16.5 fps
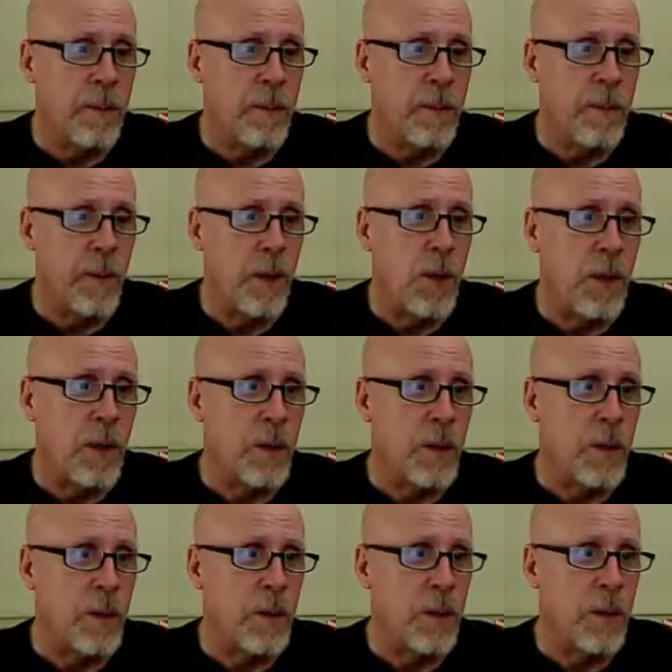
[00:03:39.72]
lost to
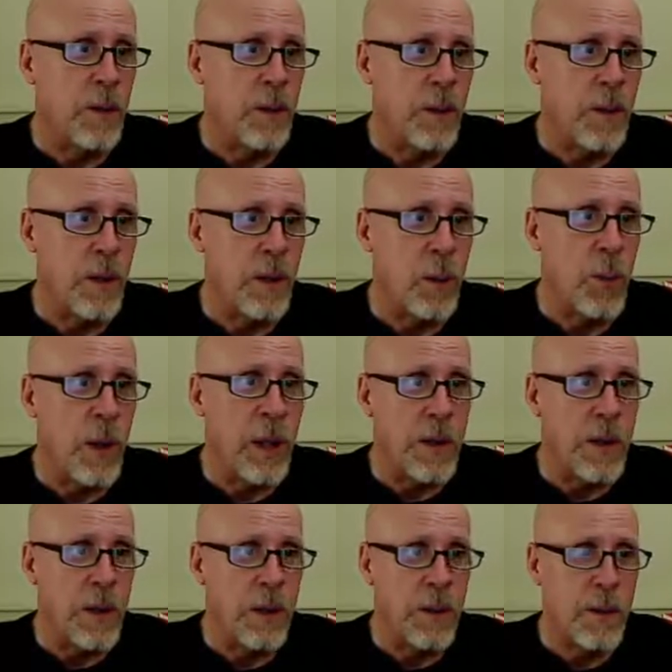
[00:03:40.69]
the
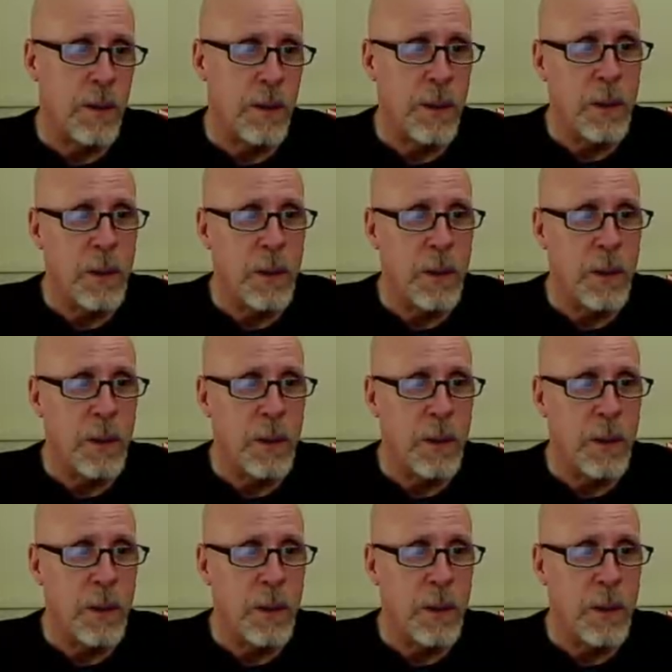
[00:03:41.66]
West. So,